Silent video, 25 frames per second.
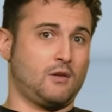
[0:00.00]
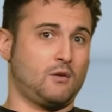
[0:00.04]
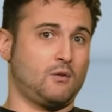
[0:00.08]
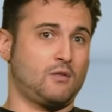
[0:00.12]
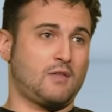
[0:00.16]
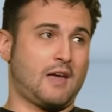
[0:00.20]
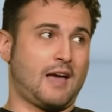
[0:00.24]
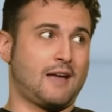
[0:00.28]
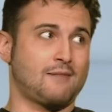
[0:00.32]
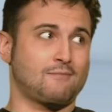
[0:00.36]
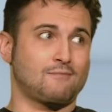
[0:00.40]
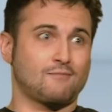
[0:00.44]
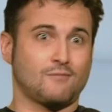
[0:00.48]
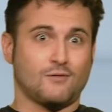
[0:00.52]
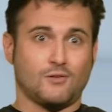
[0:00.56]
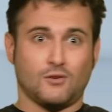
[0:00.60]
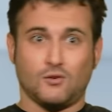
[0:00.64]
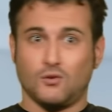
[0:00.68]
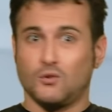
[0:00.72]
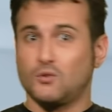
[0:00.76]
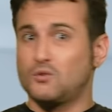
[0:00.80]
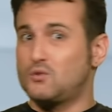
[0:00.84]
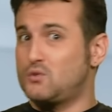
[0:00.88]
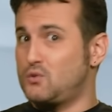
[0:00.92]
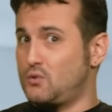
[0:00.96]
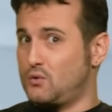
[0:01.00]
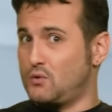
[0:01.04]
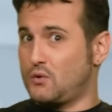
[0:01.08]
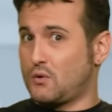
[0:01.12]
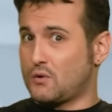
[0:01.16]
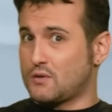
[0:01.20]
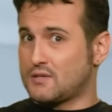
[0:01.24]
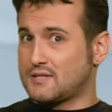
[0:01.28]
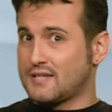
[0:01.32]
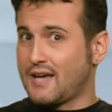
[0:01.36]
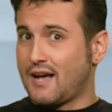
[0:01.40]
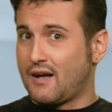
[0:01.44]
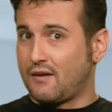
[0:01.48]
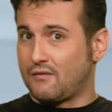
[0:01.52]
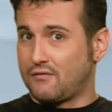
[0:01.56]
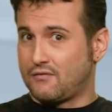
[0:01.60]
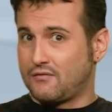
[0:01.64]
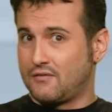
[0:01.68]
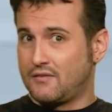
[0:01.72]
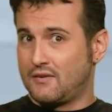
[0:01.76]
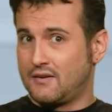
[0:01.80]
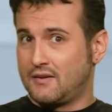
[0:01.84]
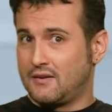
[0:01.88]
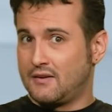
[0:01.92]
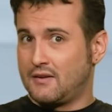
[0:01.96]
you than you do yourself.
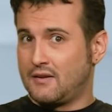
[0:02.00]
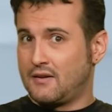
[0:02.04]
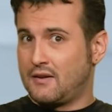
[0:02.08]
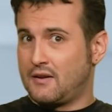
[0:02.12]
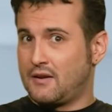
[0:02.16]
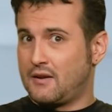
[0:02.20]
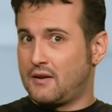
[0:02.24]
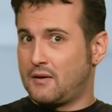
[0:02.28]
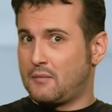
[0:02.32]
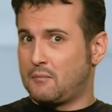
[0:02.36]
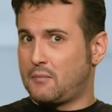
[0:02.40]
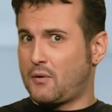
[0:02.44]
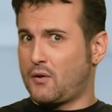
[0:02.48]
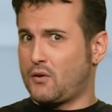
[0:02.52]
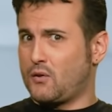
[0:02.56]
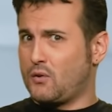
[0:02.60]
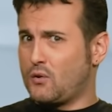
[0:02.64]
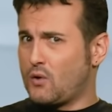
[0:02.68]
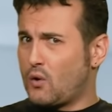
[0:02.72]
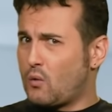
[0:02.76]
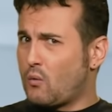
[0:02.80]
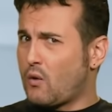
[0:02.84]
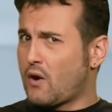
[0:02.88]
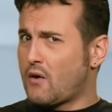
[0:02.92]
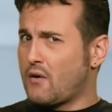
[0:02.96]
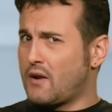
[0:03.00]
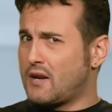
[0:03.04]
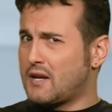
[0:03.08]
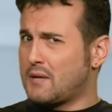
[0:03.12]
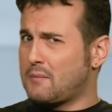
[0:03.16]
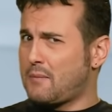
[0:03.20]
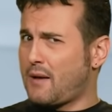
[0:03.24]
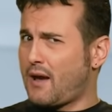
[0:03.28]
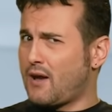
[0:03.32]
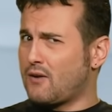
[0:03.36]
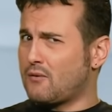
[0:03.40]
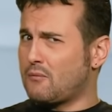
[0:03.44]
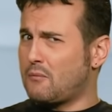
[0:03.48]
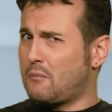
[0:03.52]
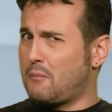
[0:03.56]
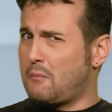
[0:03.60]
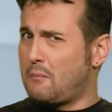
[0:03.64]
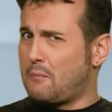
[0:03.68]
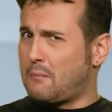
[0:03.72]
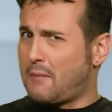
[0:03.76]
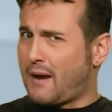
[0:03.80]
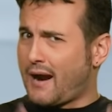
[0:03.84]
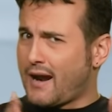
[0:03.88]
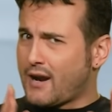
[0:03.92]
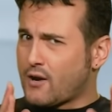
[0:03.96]
But you're worried about
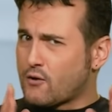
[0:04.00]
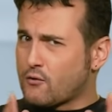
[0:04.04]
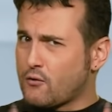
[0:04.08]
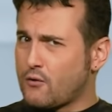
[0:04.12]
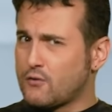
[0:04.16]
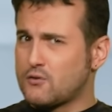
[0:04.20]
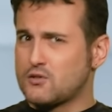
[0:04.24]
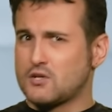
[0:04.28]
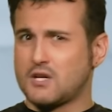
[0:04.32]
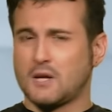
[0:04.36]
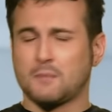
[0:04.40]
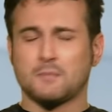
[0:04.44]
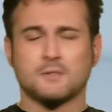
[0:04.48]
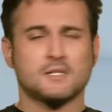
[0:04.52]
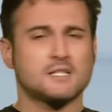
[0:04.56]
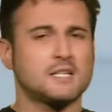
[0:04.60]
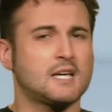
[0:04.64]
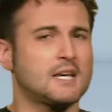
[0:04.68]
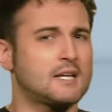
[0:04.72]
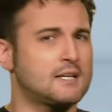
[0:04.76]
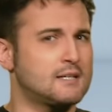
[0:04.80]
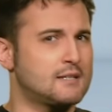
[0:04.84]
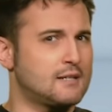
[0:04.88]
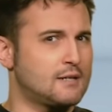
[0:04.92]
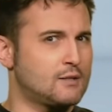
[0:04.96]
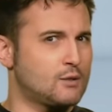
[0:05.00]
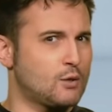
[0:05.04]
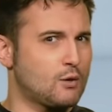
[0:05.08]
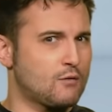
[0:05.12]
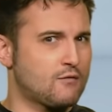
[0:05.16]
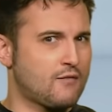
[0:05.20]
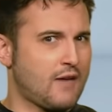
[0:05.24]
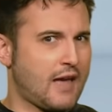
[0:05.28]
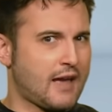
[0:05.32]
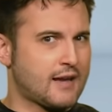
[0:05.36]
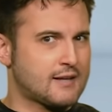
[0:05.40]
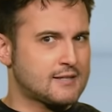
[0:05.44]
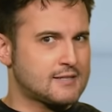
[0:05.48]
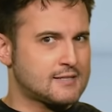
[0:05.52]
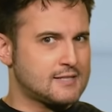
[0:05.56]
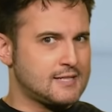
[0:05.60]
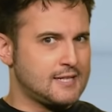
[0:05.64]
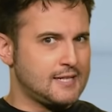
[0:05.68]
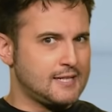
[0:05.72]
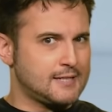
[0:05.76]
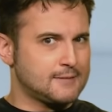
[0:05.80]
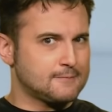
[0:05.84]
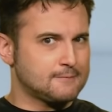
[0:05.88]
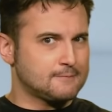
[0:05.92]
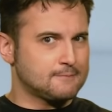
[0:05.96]
microchips hidden in your
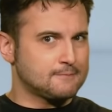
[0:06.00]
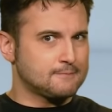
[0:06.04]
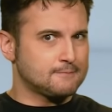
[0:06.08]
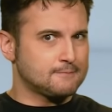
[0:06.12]
vaccine.